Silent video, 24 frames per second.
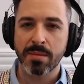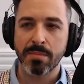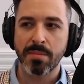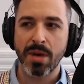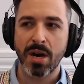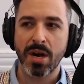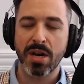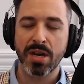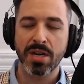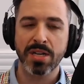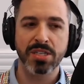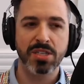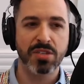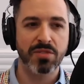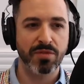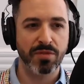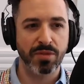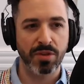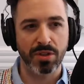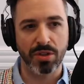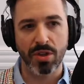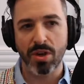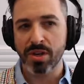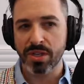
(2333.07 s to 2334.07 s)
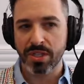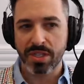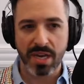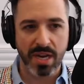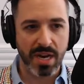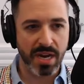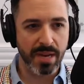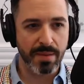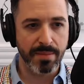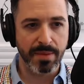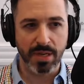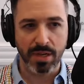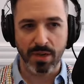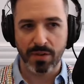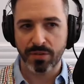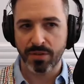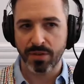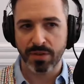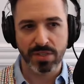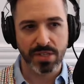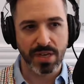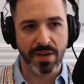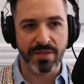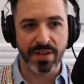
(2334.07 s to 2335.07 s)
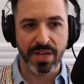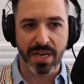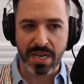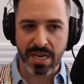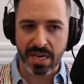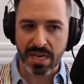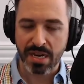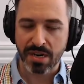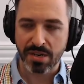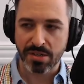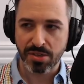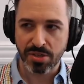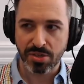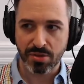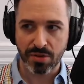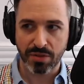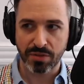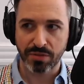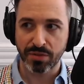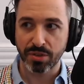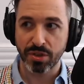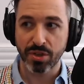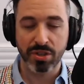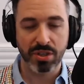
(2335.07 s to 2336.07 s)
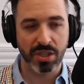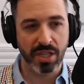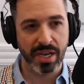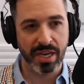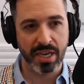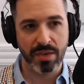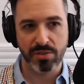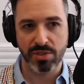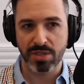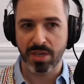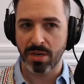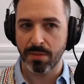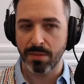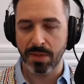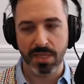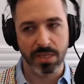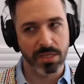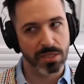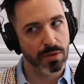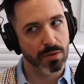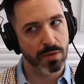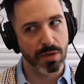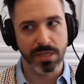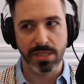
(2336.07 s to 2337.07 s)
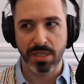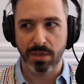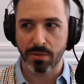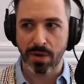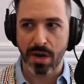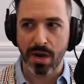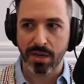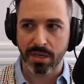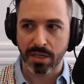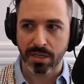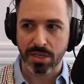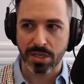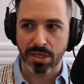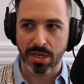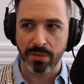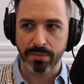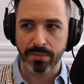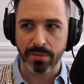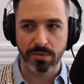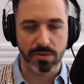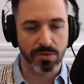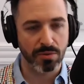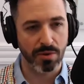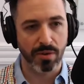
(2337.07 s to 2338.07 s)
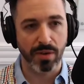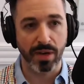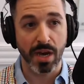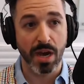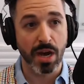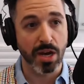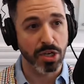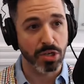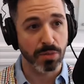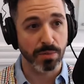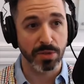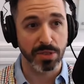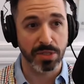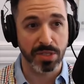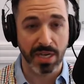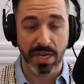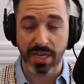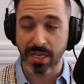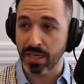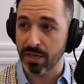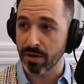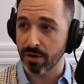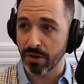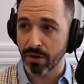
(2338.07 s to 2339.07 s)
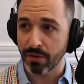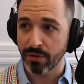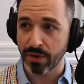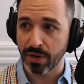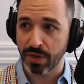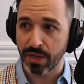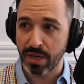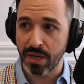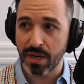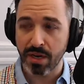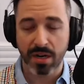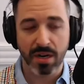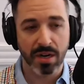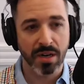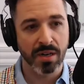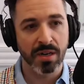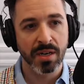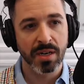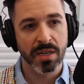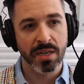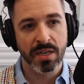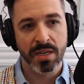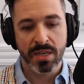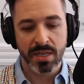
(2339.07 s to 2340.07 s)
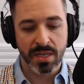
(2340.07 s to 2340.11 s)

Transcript: Moz for a long time, for 7-8 years sort of looked like it was going to be this crazy rocket ship. It was growing 100% year over year.